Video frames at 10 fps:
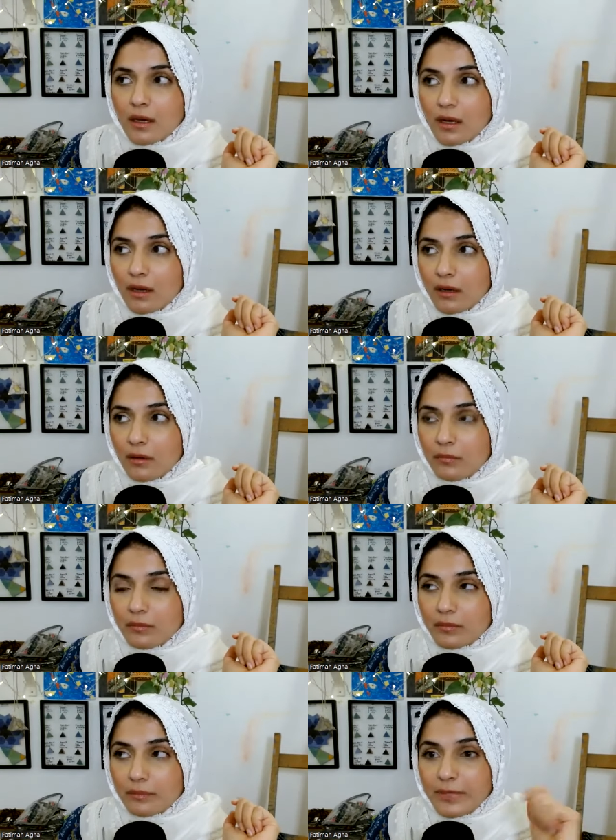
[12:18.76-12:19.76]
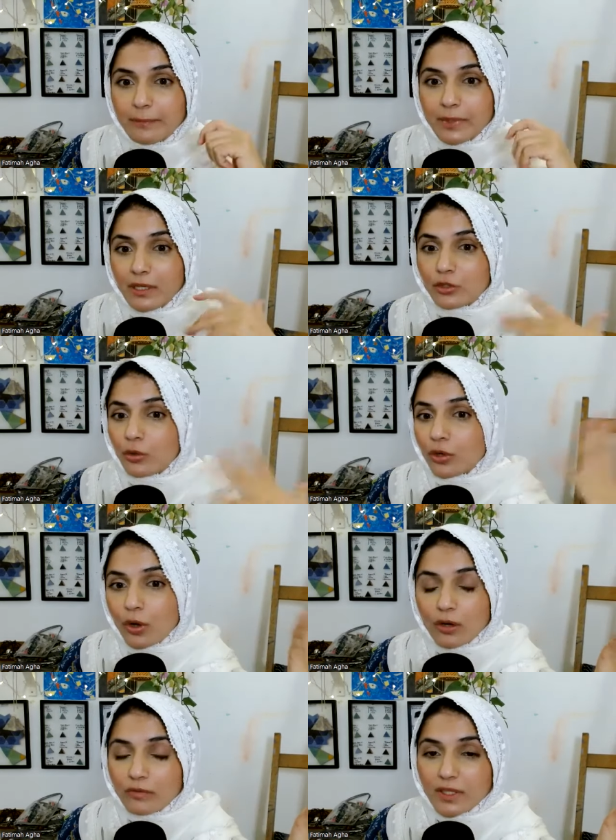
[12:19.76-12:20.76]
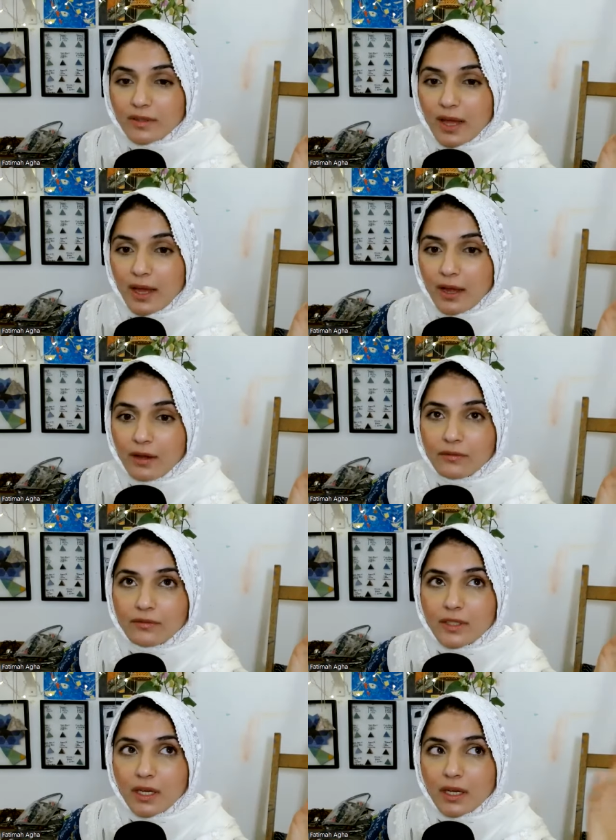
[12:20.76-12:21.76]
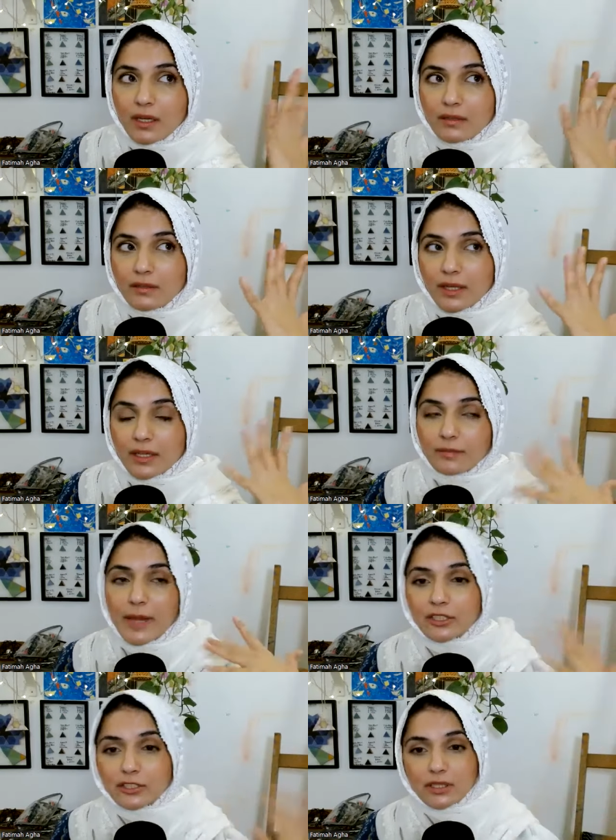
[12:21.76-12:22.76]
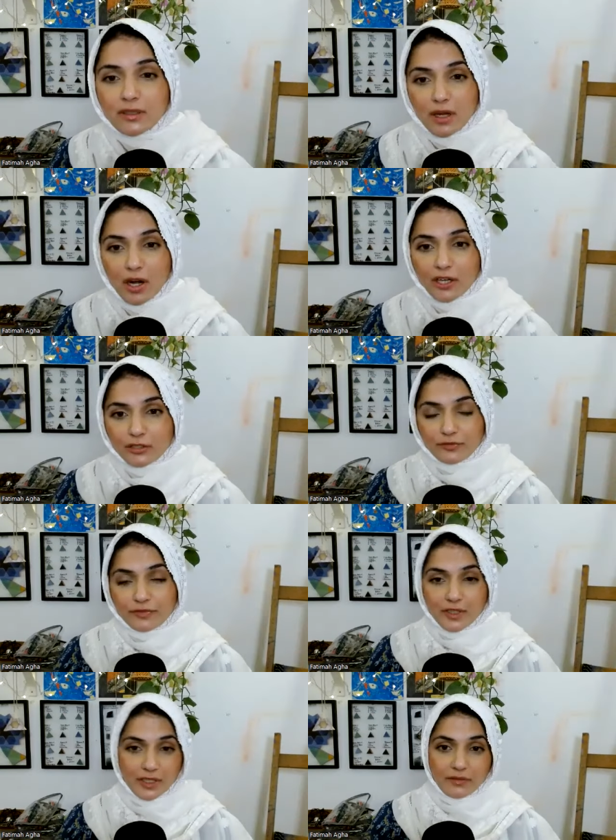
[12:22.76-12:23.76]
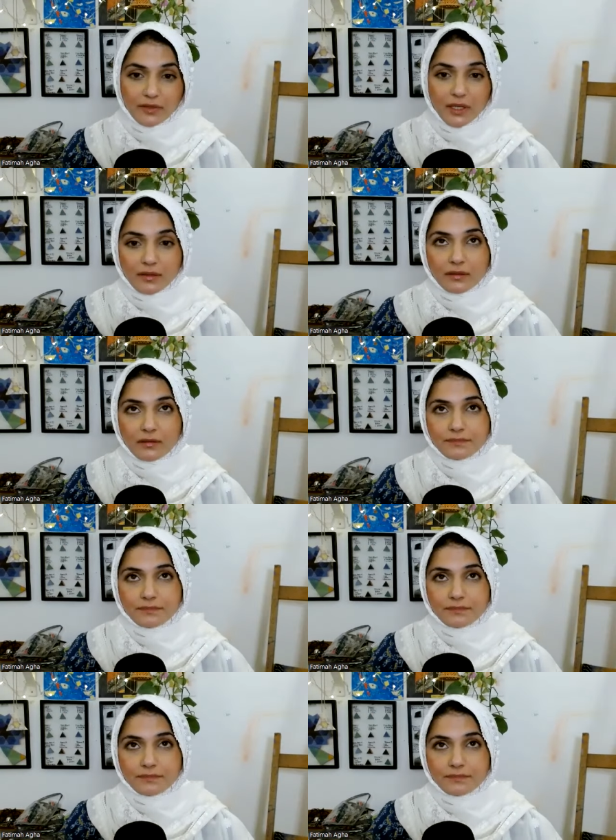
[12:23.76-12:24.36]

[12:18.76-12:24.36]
Um, people don't always have the expansion in the heart to forgive us.